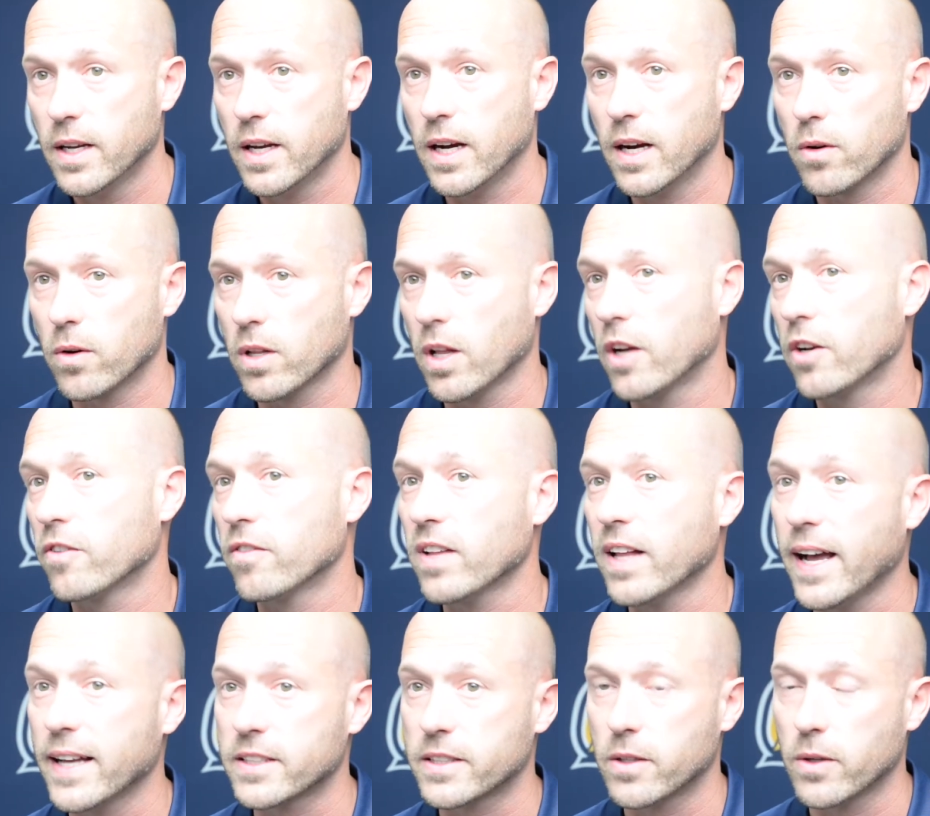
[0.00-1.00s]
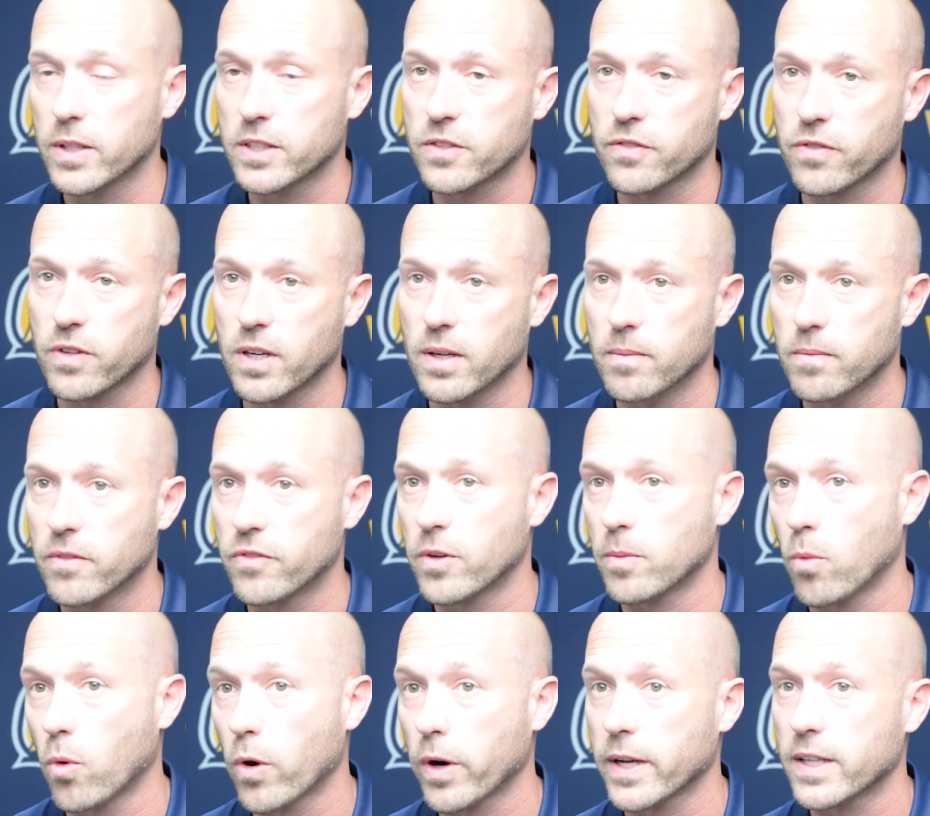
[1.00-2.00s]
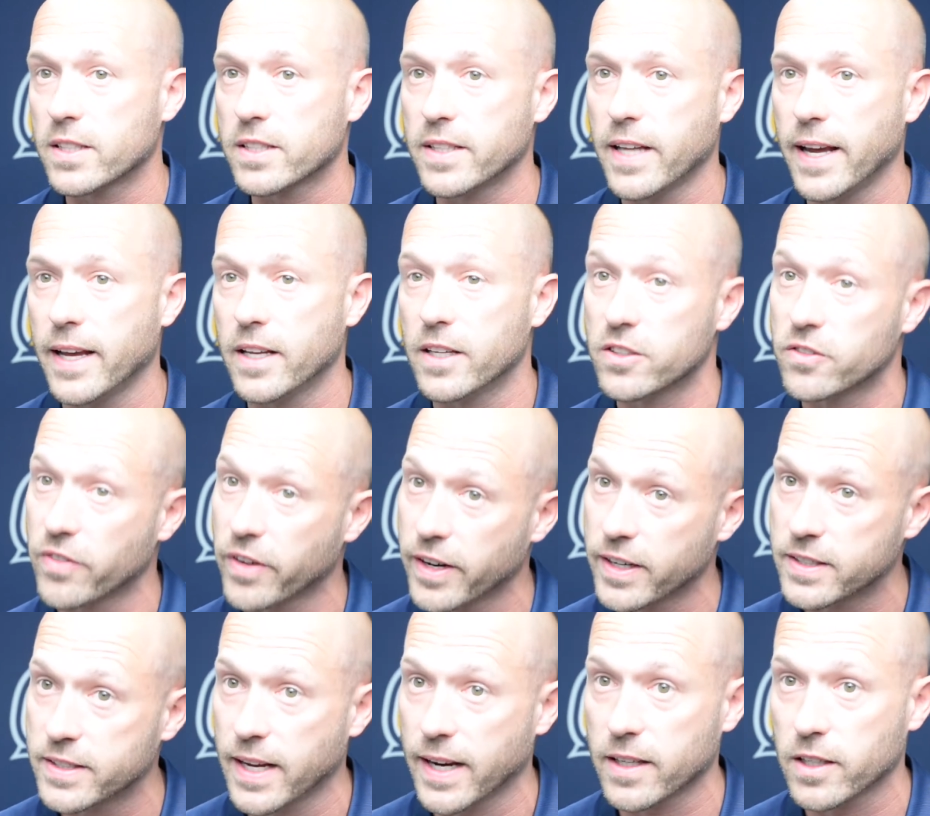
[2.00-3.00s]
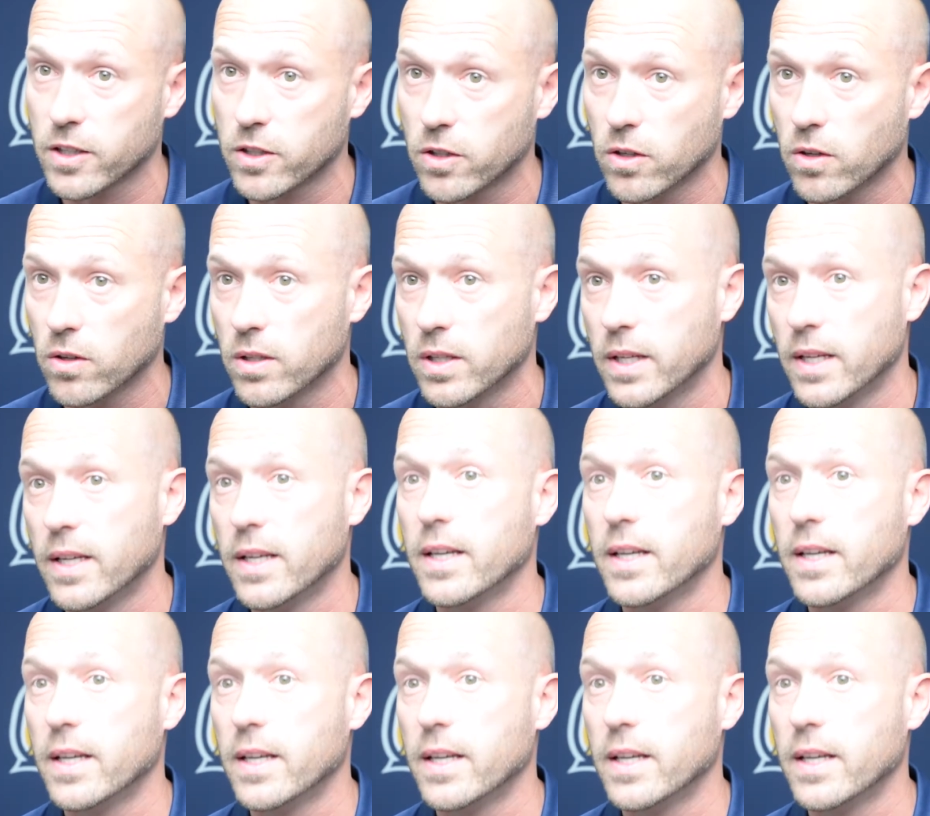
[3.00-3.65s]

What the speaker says: Rolando Velasquez from Oregon State is very technical.